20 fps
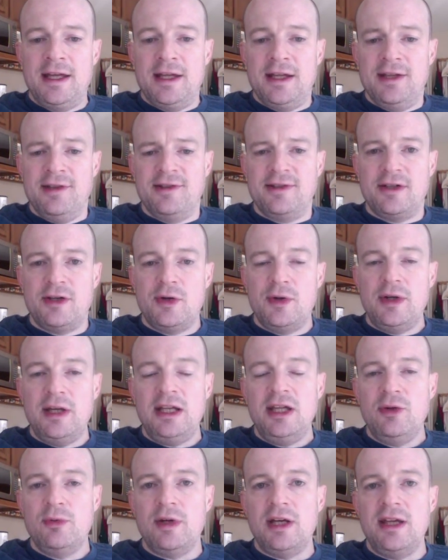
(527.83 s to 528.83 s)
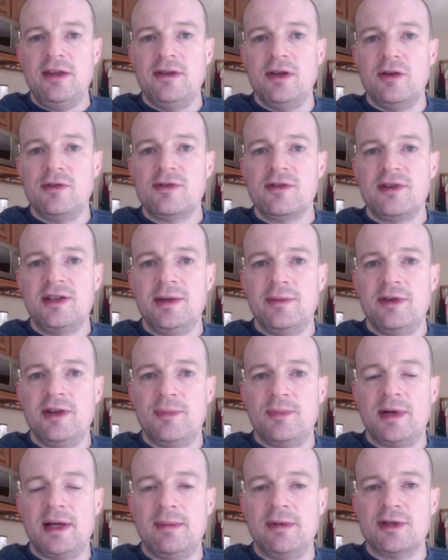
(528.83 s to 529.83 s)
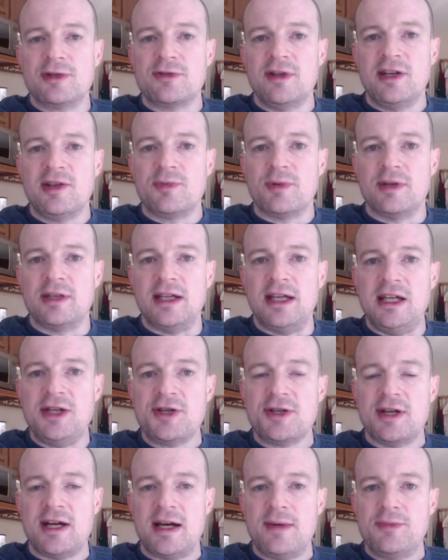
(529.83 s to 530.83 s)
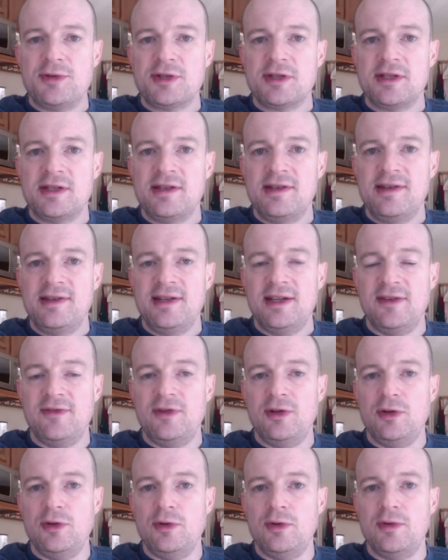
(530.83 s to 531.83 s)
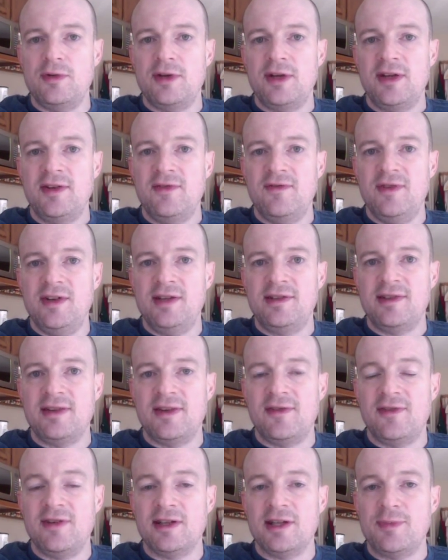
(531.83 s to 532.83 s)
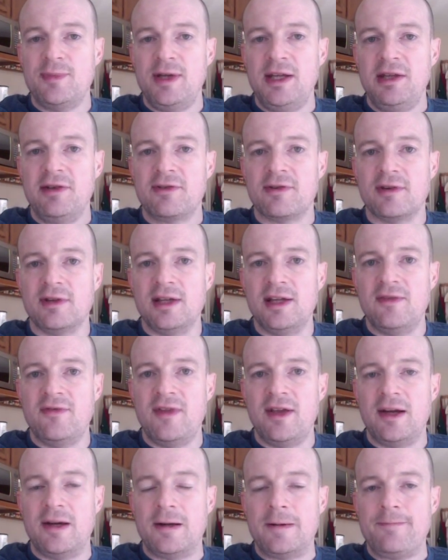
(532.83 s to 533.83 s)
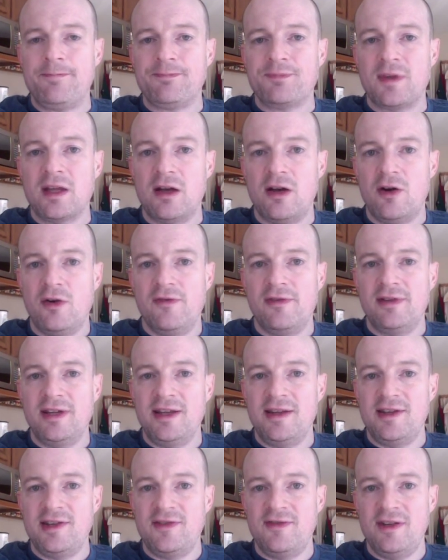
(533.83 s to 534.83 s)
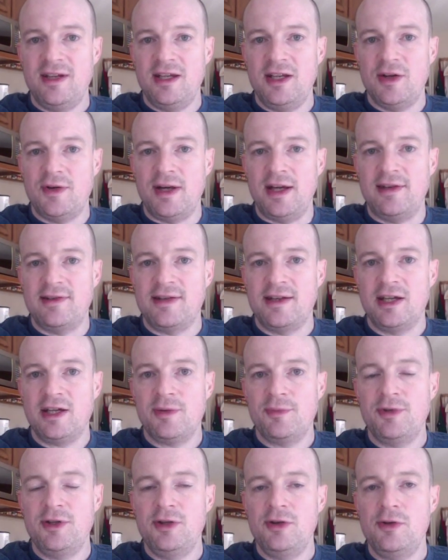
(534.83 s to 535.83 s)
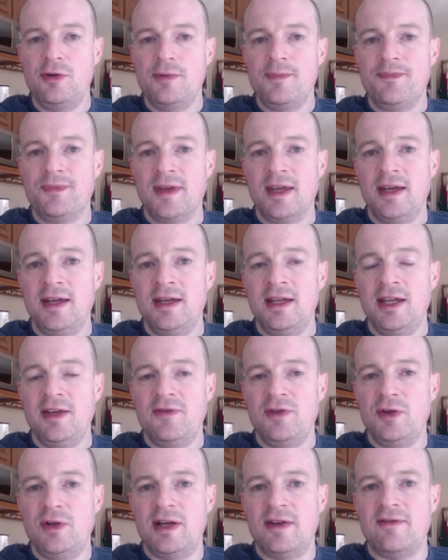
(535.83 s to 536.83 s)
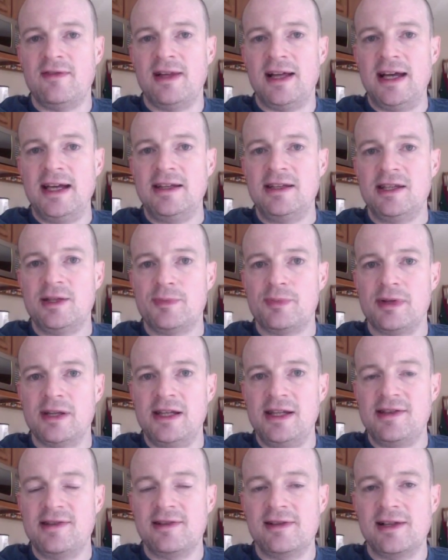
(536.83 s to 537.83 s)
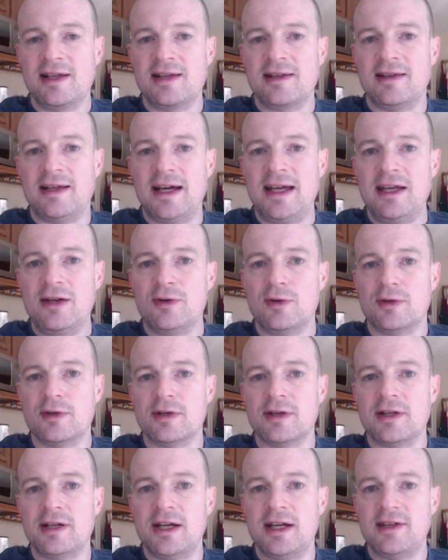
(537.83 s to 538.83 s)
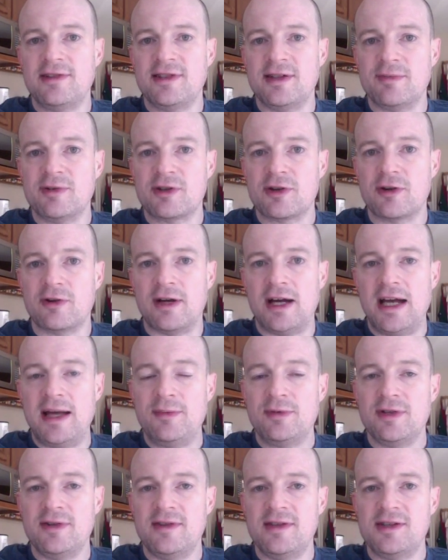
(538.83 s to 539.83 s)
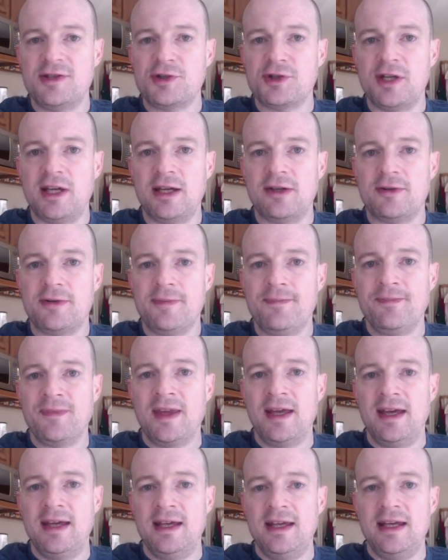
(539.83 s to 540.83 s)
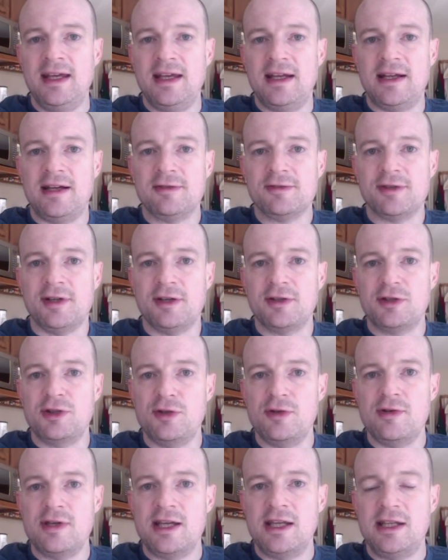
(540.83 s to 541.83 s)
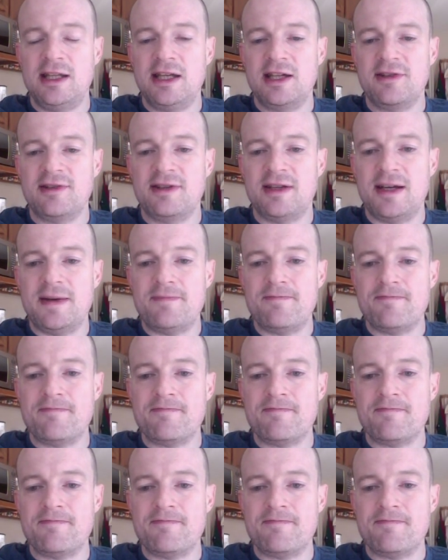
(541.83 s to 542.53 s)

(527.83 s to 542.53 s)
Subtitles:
So anyway, those are some of the public transportation options if you visit the Philippines or live there. Hopefully this video has helped you. If you have liked it, please click like or subscribe to this channel, and I'll talk to you again next time.